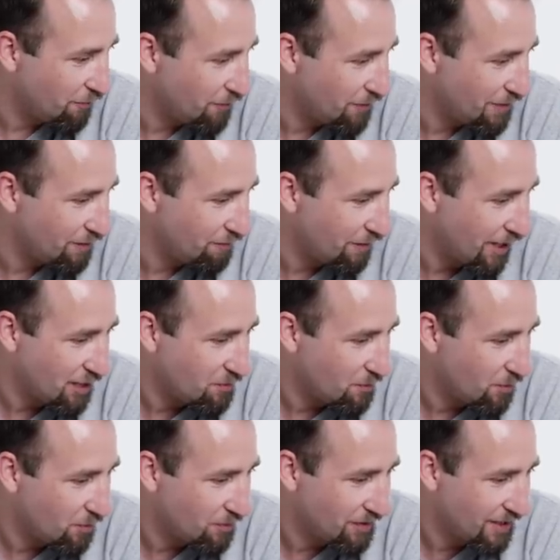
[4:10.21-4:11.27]
for the
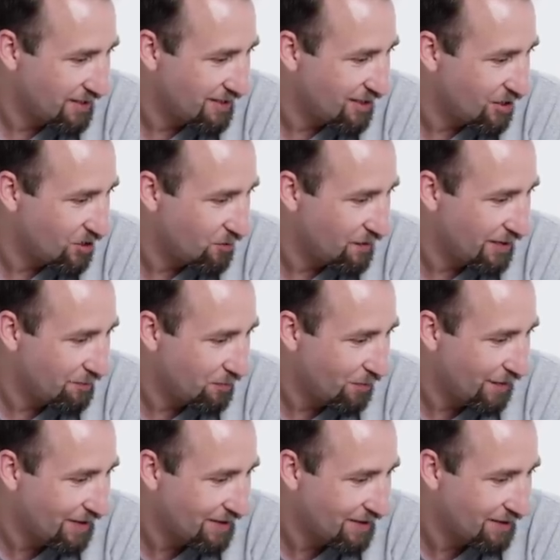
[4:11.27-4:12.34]
event mode? This needs to be
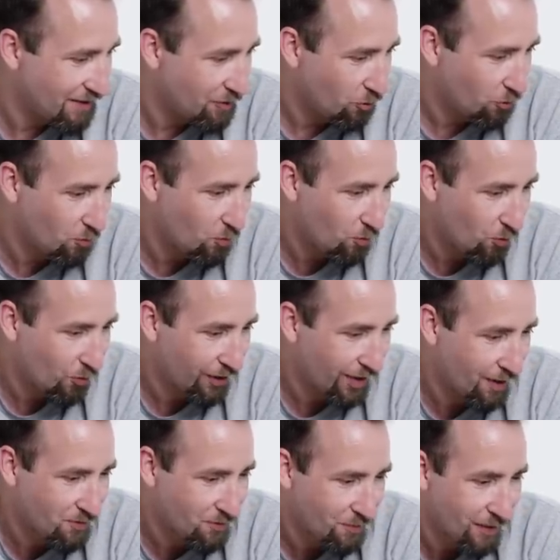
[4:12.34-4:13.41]
implemented in normal war
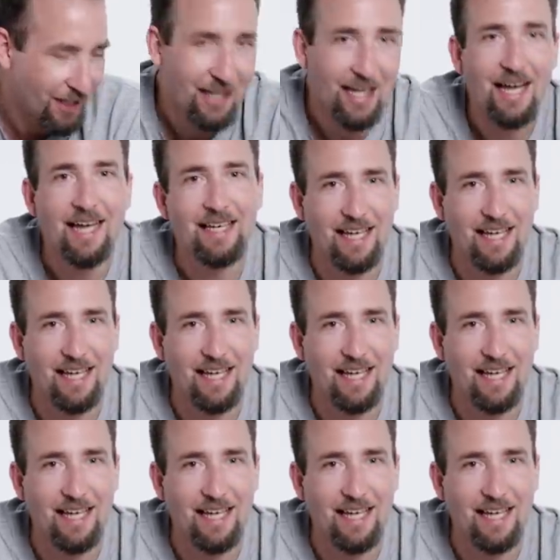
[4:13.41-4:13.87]
games as well.